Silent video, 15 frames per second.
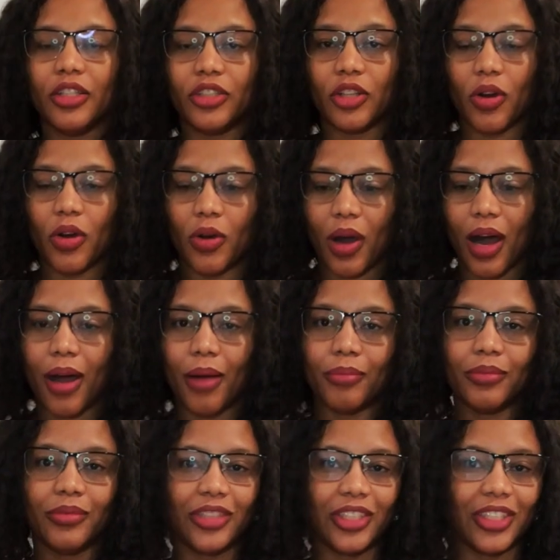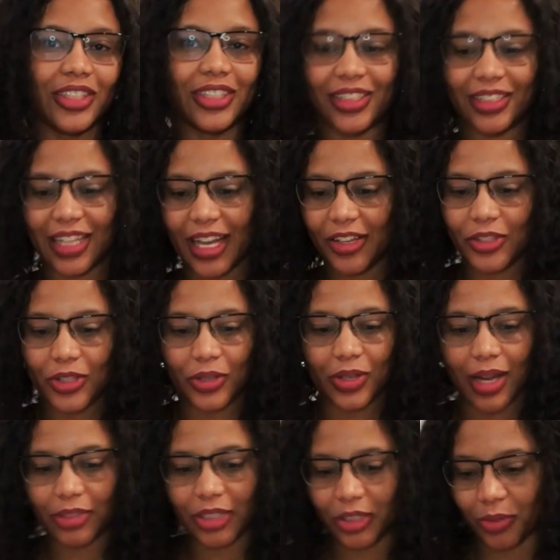So um, just stay tuned.
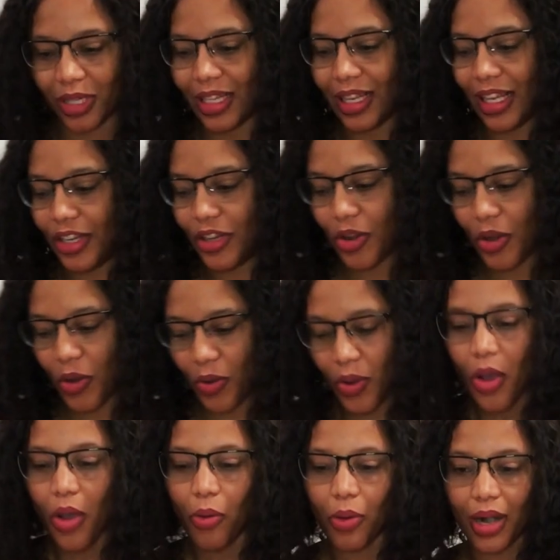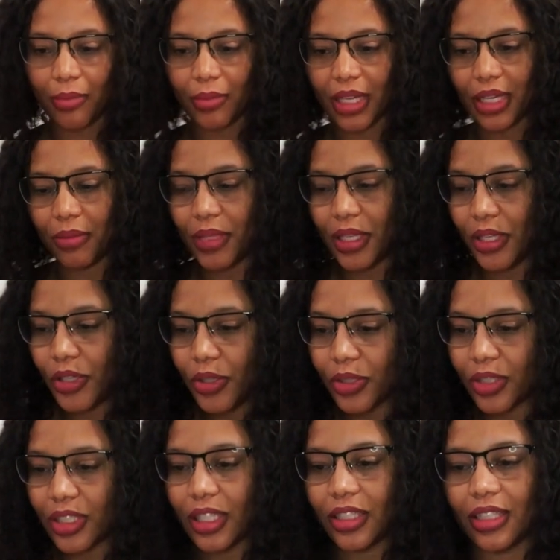I just want to let you know what I'm going to be
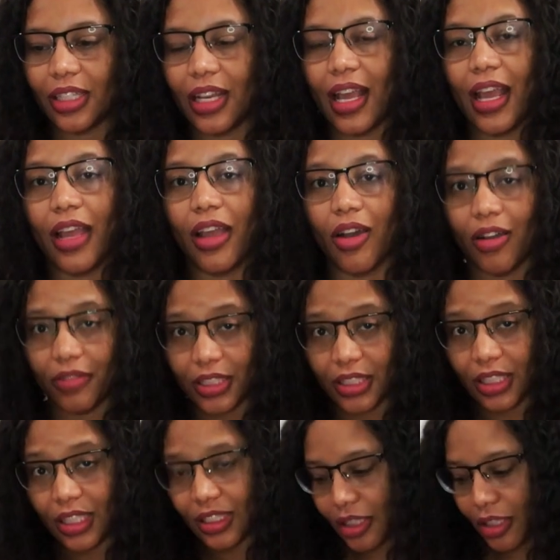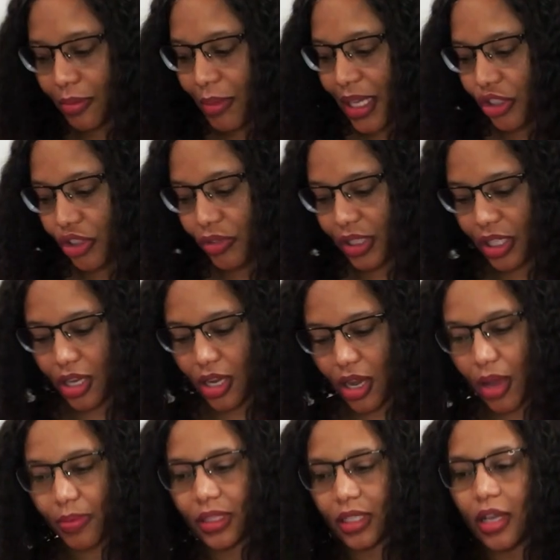using today. Obviously, these are the measuring
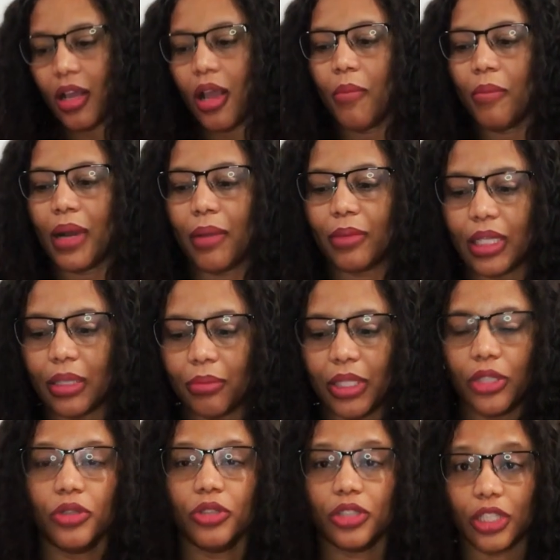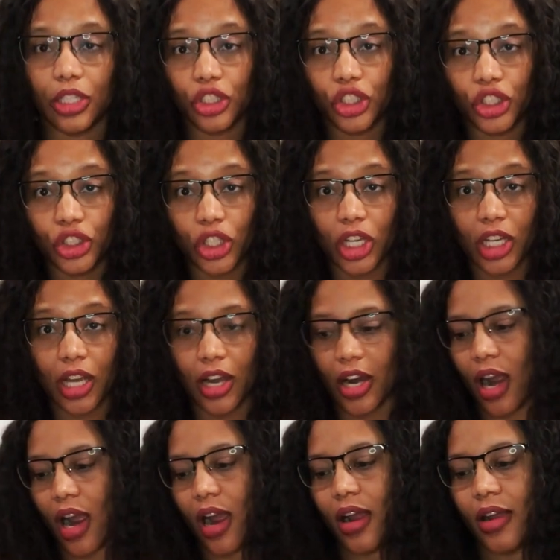cups, but I'm going to be using
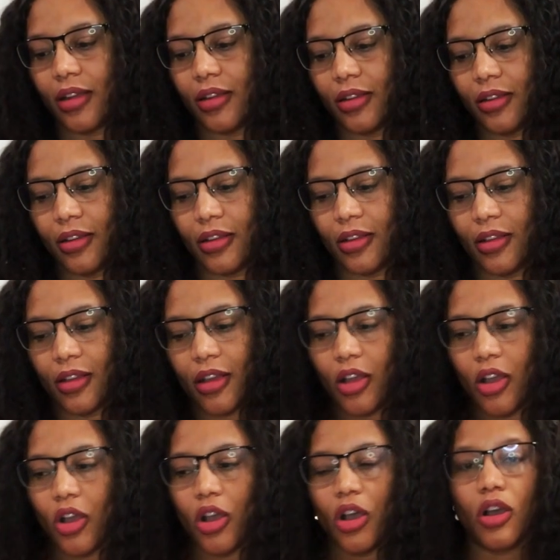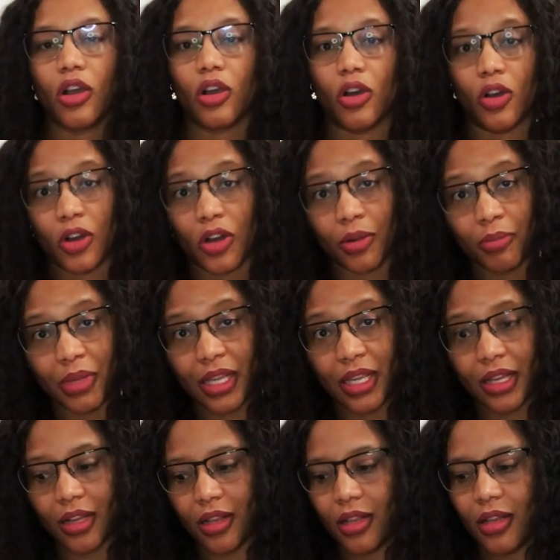sugar,
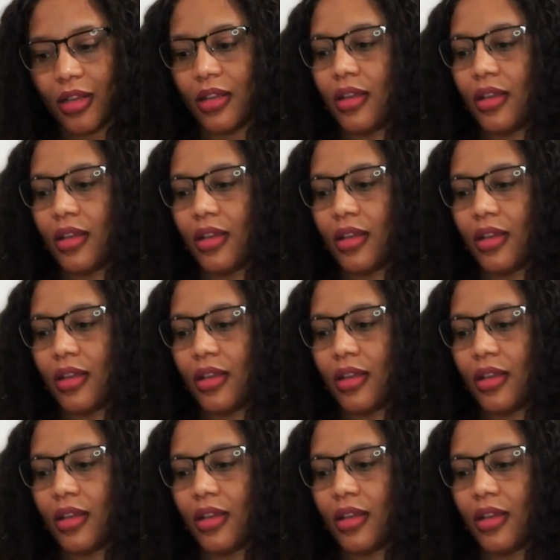cornmeal,